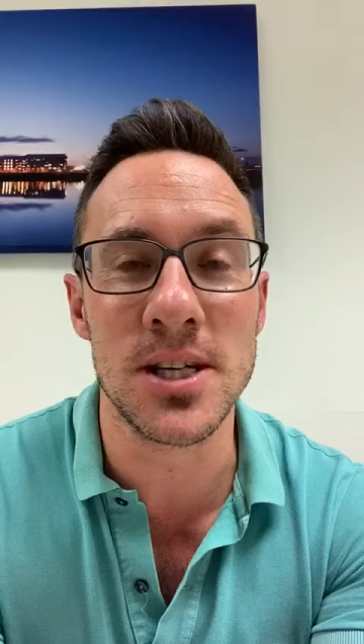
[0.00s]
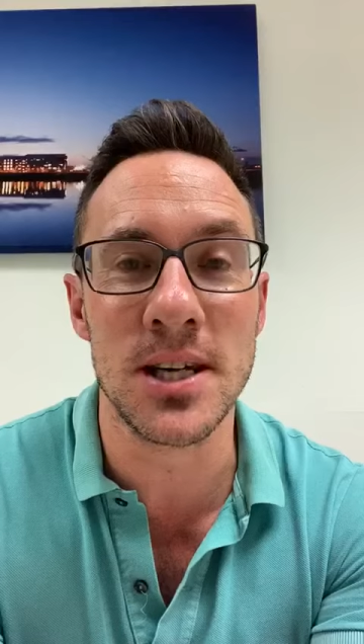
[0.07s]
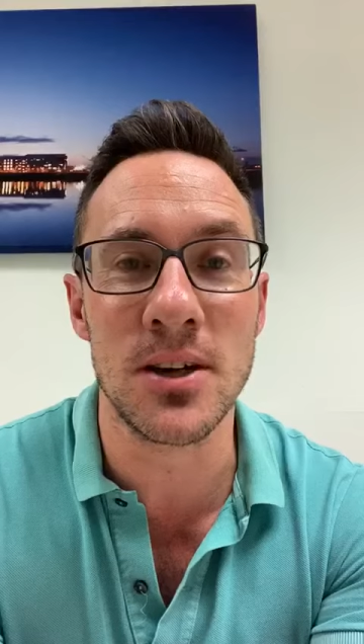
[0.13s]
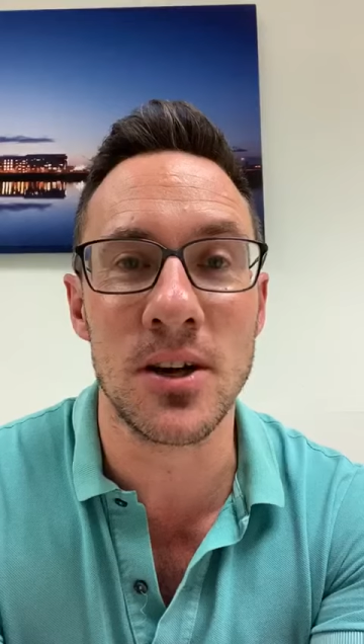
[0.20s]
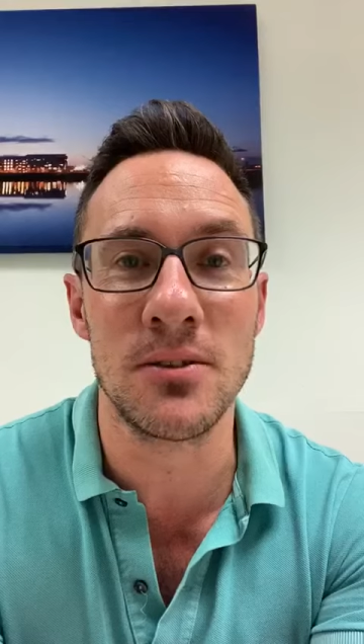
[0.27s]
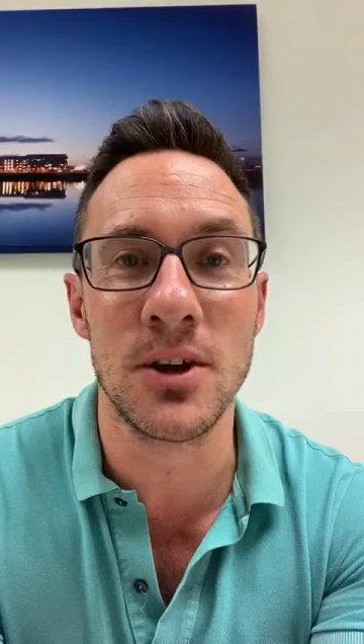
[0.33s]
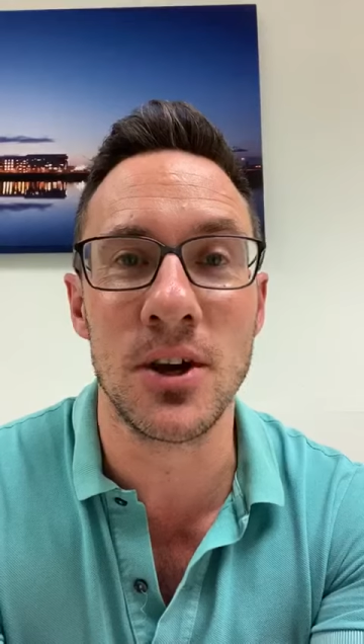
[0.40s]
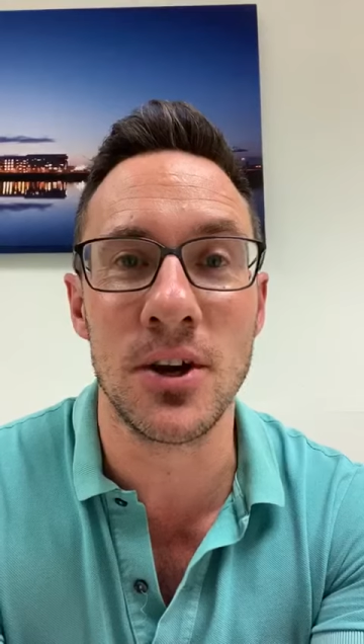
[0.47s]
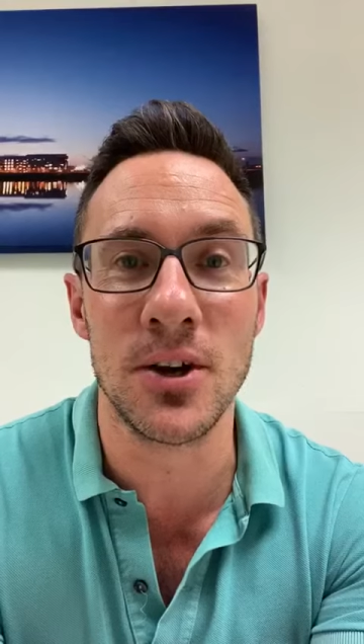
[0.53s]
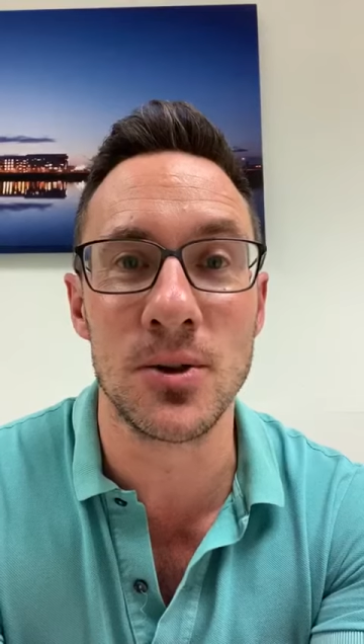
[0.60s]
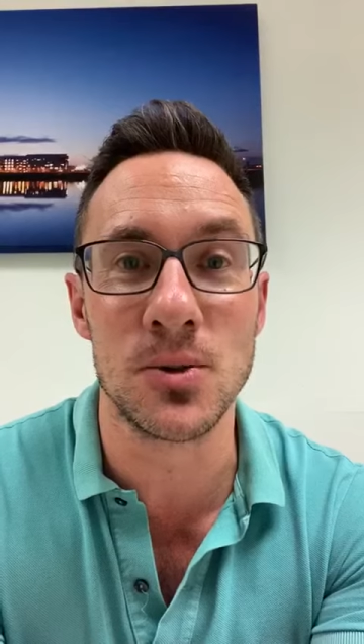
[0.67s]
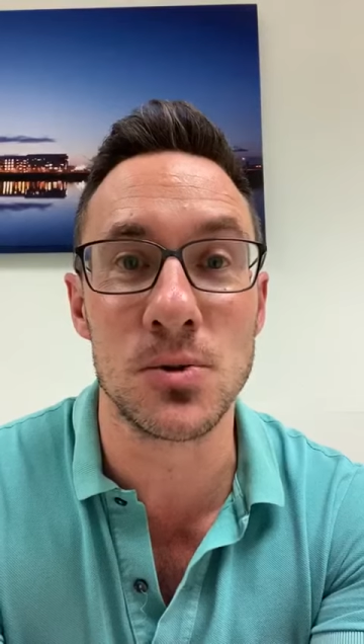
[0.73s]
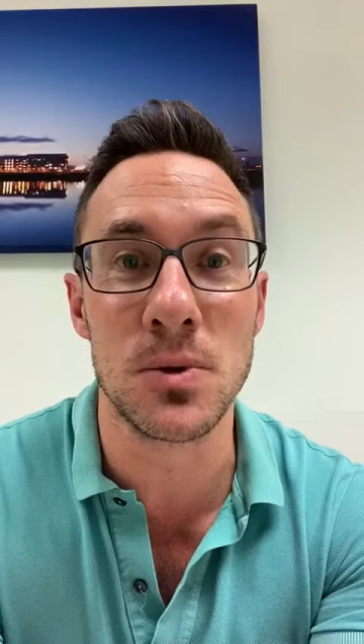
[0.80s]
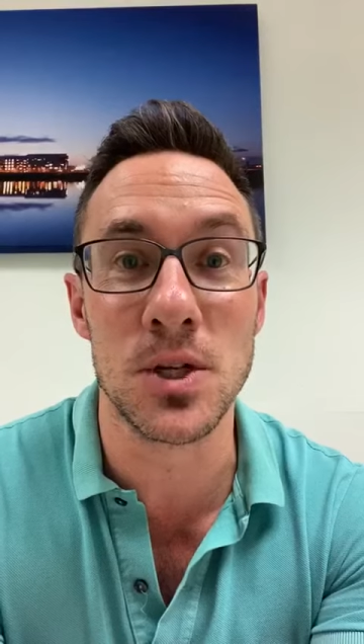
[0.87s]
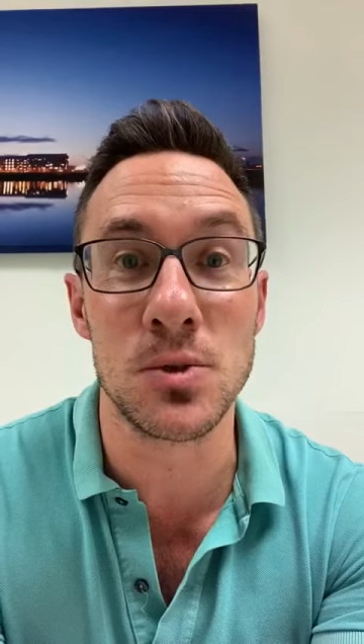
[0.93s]
did over
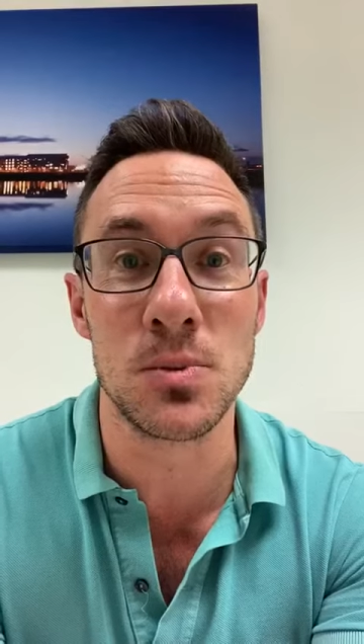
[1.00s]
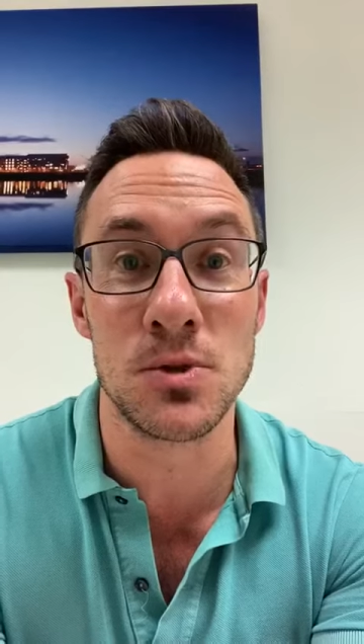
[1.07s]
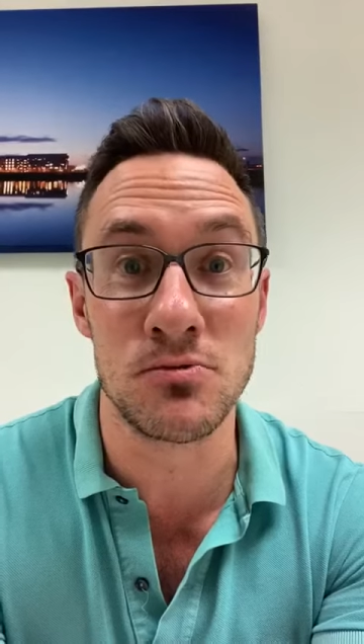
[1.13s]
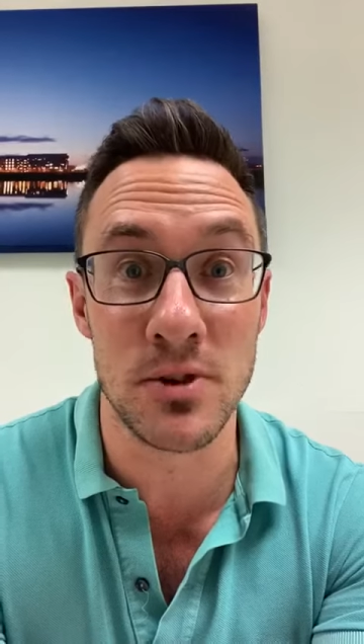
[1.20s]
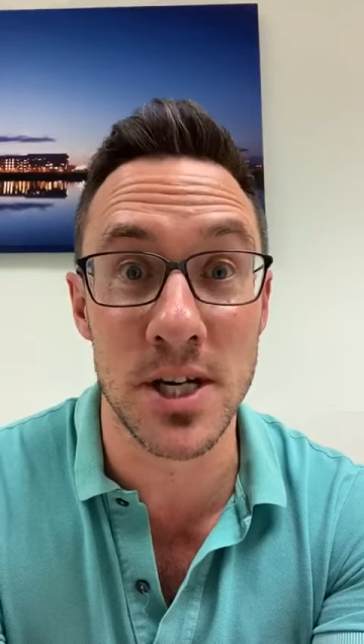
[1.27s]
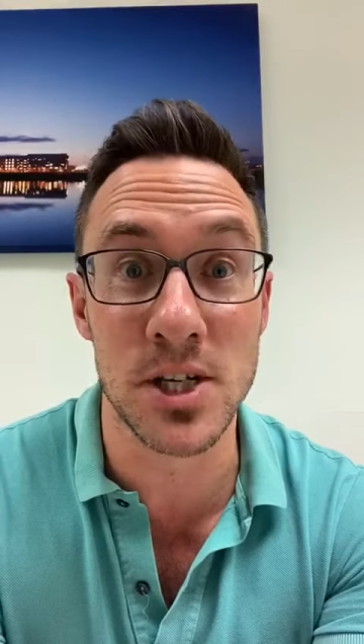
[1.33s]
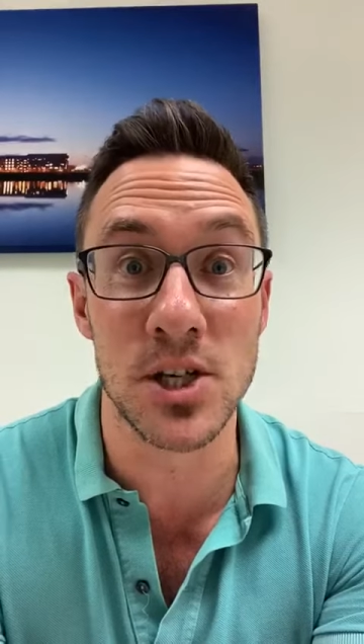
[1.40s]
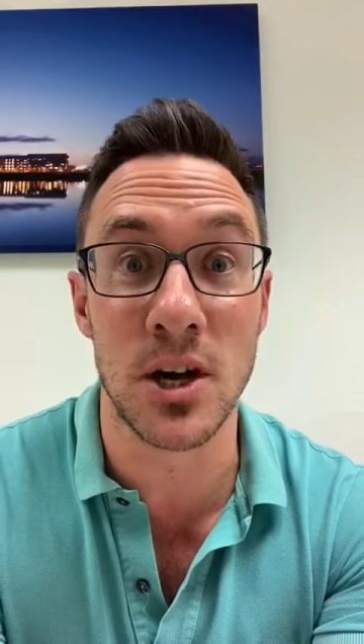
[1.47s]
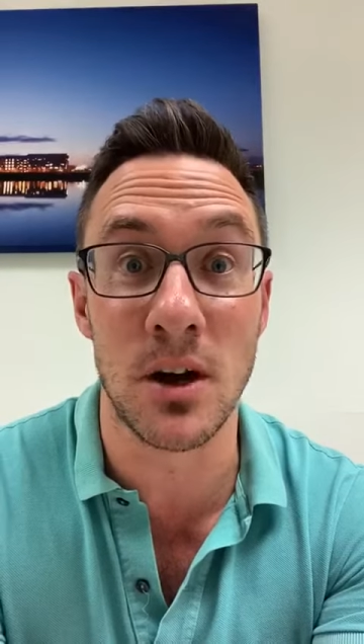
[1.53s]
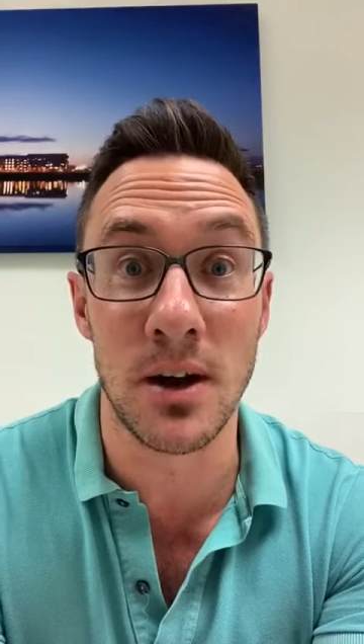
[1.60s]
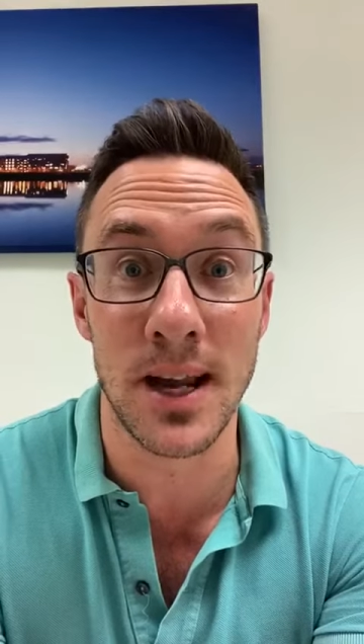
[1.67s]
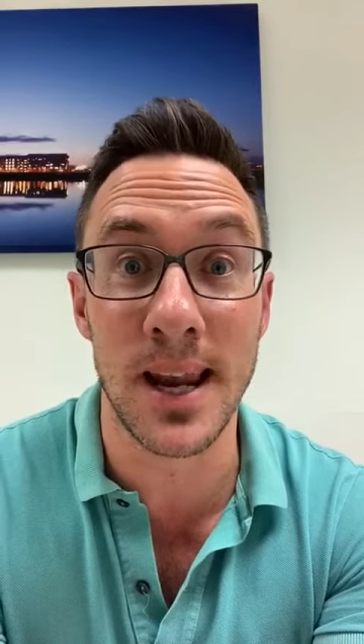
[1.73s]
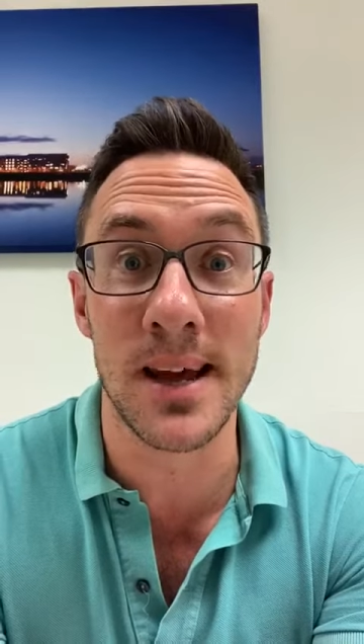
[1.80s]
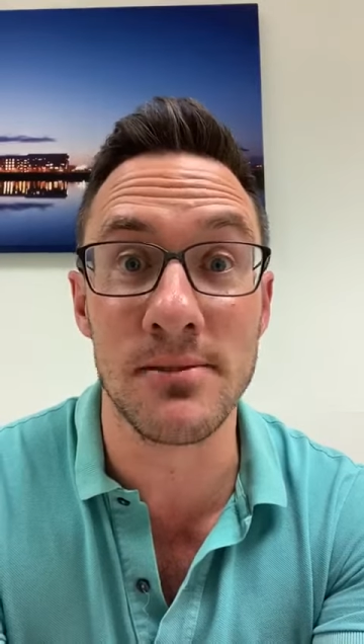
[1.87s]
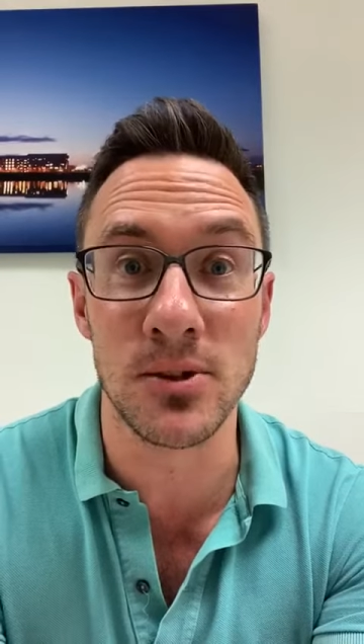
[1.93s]
hurdles, which was reach a
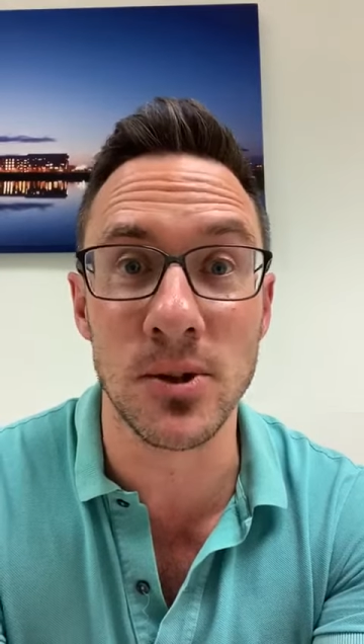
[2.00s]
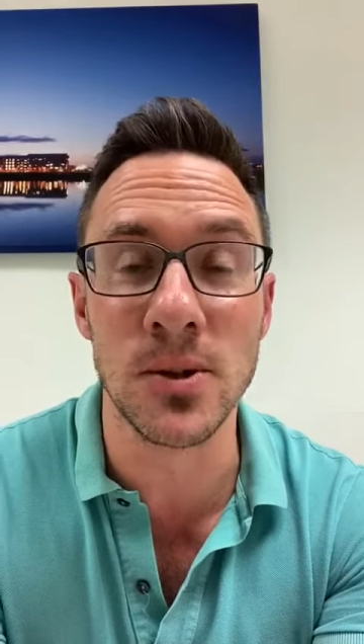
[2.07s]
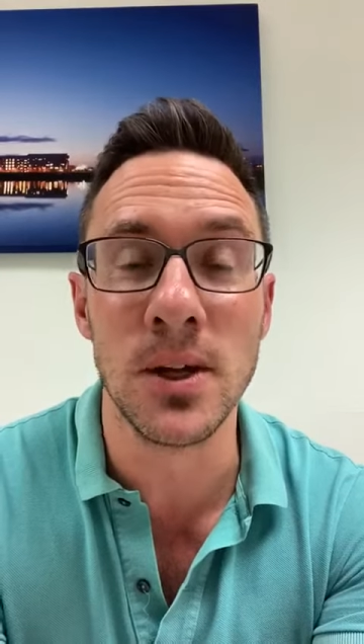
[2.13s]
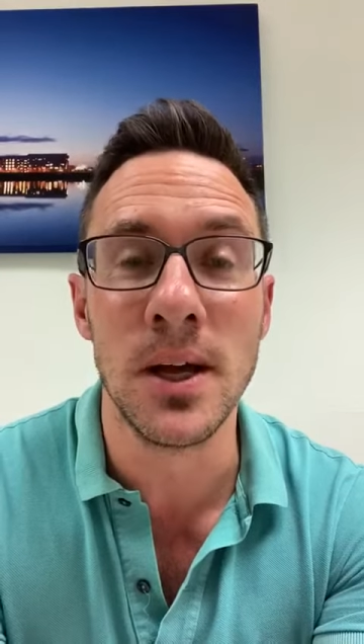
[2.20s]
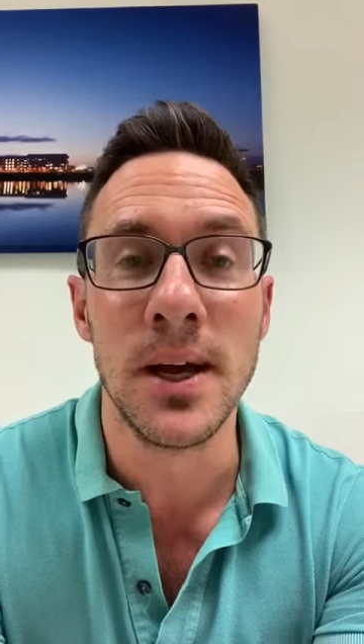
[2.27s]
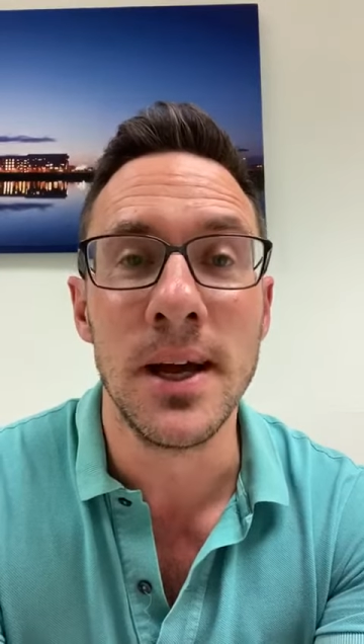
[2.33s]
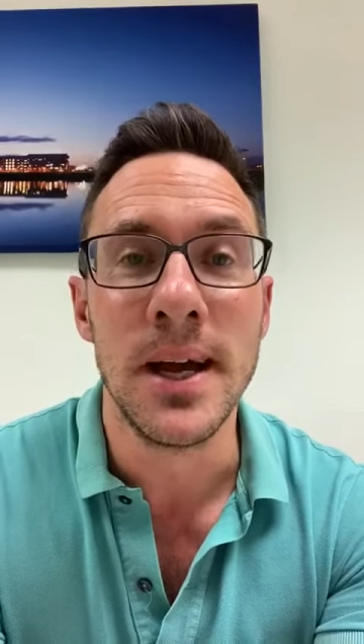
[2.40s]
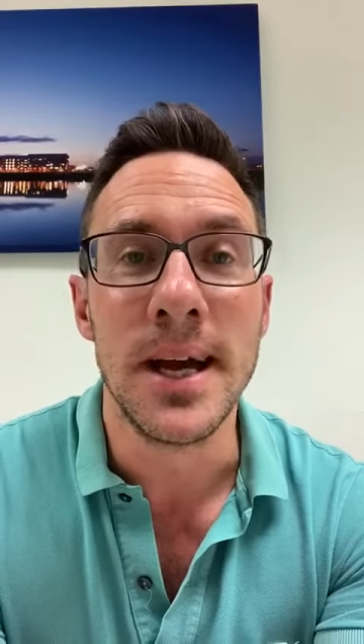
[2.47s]
high level,